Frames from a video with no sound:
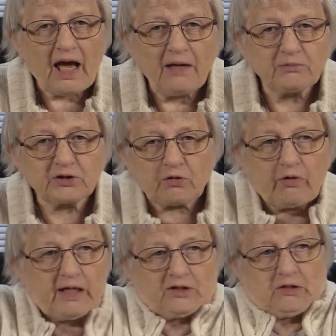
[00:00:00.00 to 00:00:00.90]
I'm
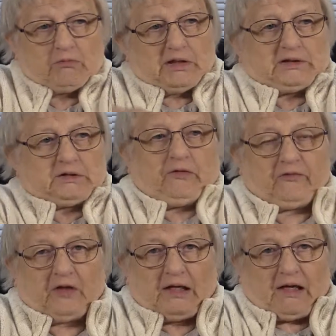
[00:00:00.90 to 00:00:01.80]
scratching
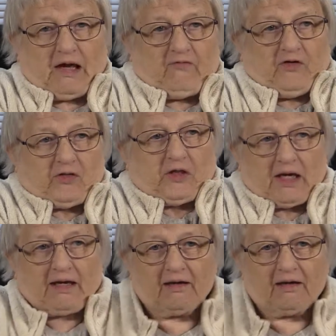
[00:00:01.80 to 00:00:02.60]
myself like everything.